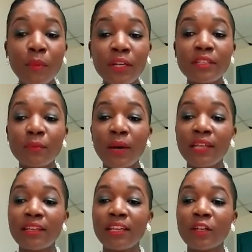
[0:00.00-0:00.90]
money to
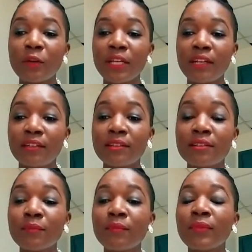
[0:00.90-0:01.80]
buy the
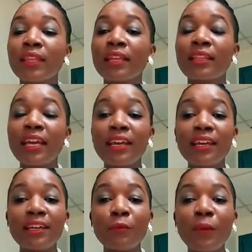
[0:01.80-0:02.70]
ingredients,
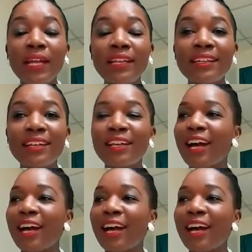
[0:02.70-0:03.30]
they went,